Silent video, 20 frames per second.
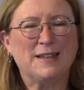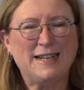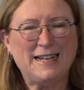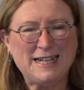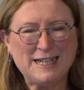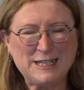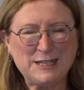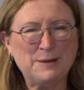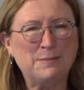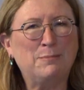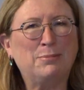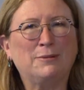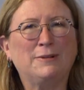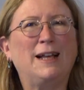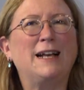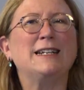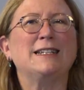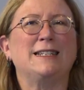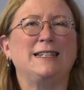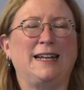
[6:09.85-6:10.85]
is a
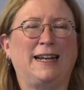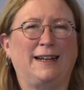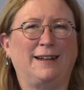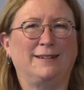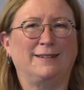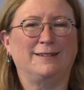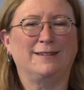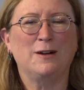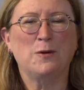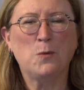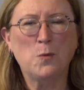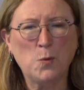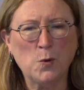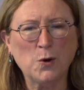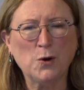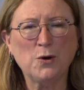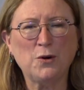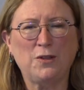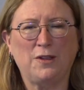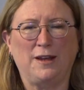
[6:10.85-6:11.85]
blessing
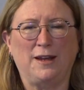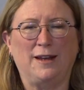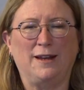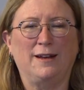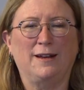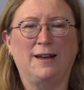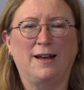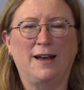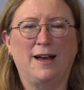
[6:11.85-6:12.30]
worthy